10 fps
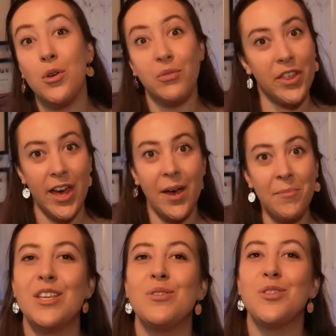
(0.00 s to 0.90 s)
over there.
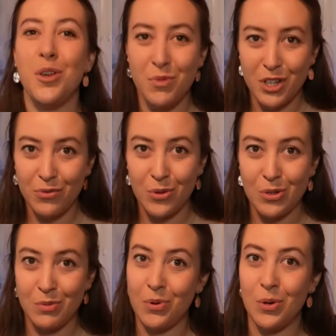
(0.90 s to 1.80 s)
Thank you so much for
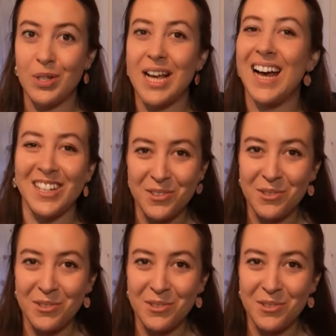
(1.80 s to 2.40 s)
your support, as